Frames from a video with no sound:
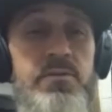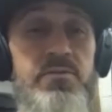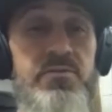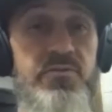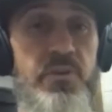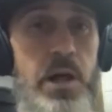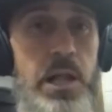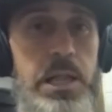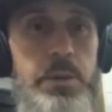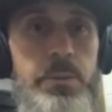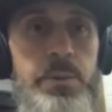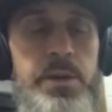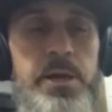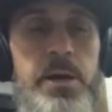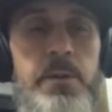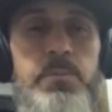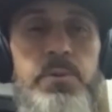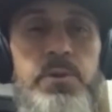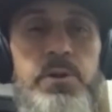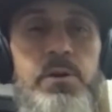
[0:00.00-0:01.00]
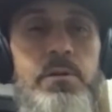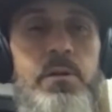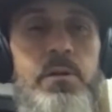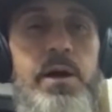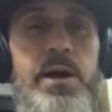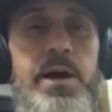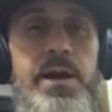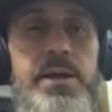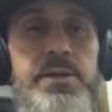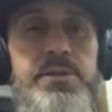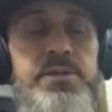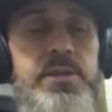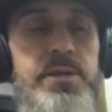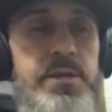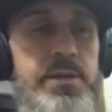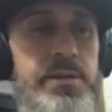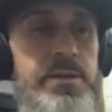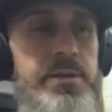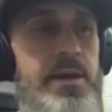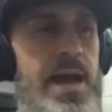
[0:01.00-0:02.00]
following up with clients
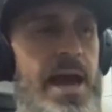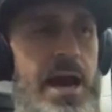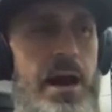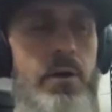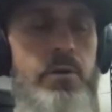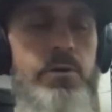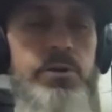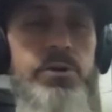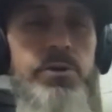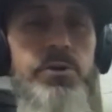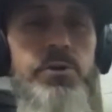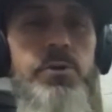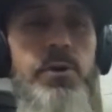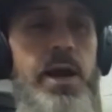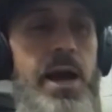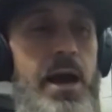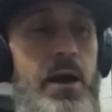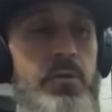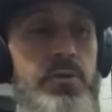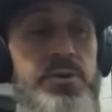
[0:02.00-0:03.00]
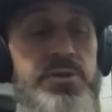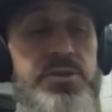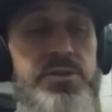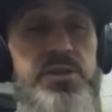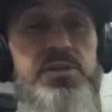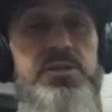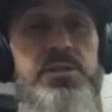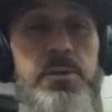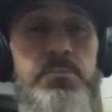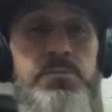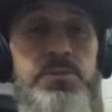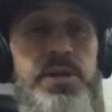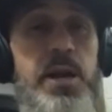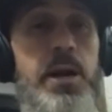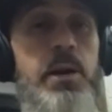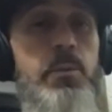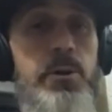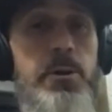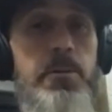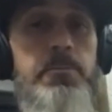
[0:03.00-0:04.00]
and how the systems
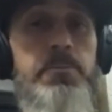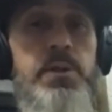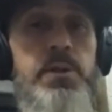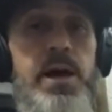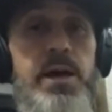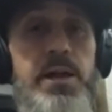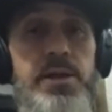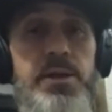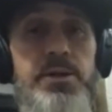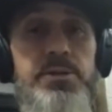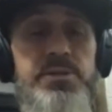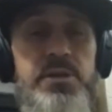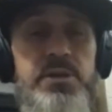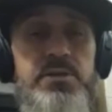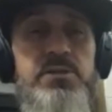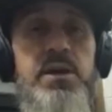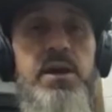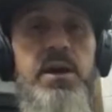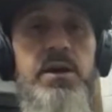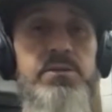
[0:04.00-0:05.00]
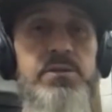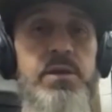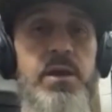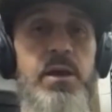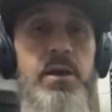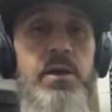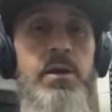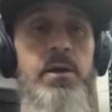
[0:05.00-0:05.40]
there would apply to your success.